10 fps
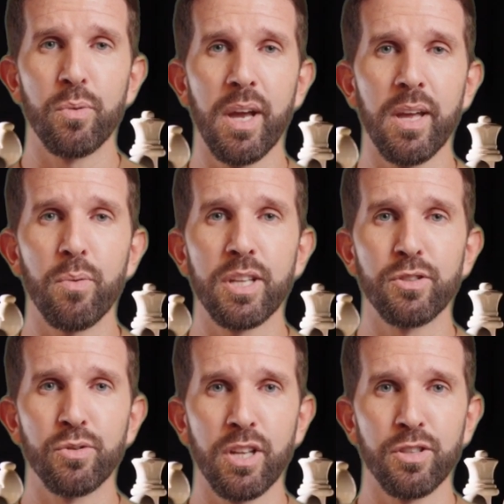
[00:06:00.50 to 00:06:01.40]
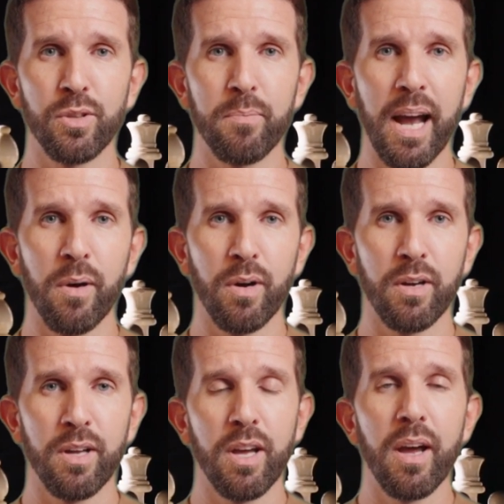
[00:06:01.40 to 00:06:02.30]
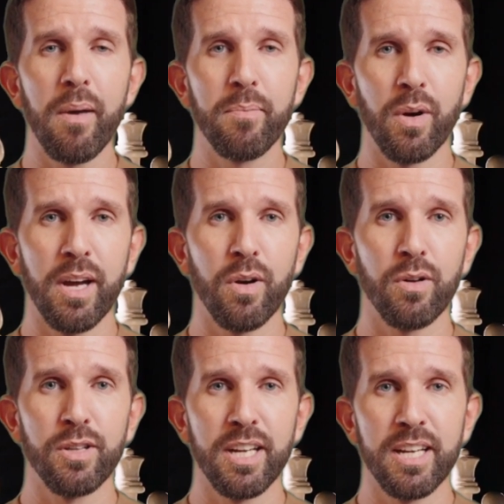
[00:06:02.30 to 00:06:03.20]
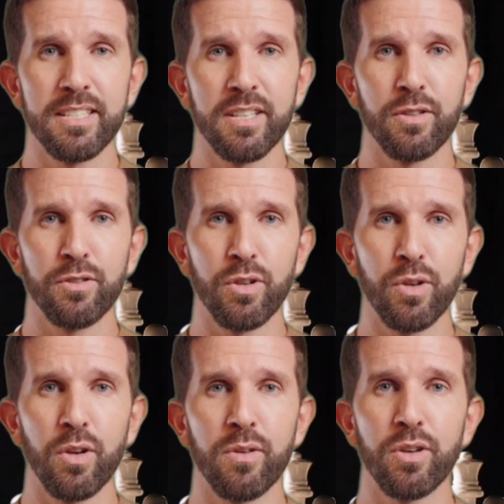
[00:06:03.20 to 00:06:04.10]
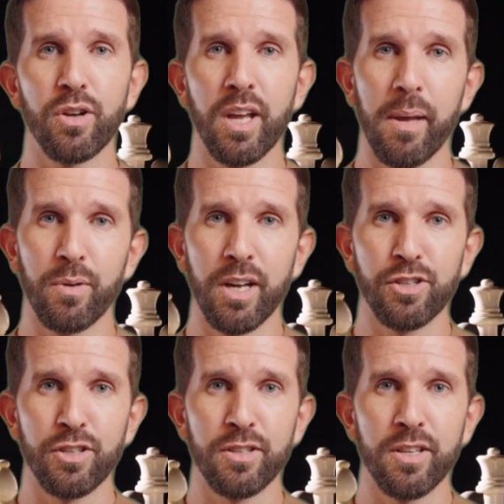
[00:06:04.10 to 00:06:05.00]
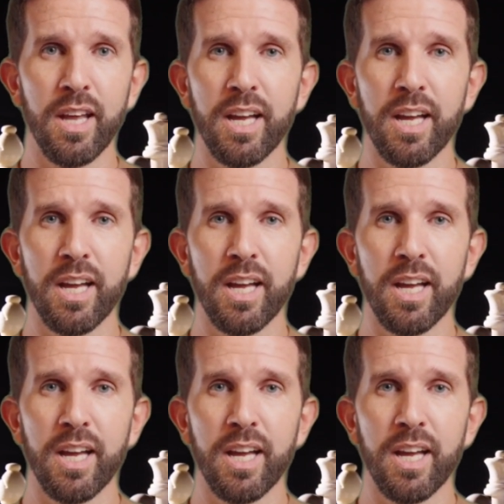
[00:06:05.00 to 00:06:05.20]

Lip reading: way we structure power, prioritizing control over collaboration,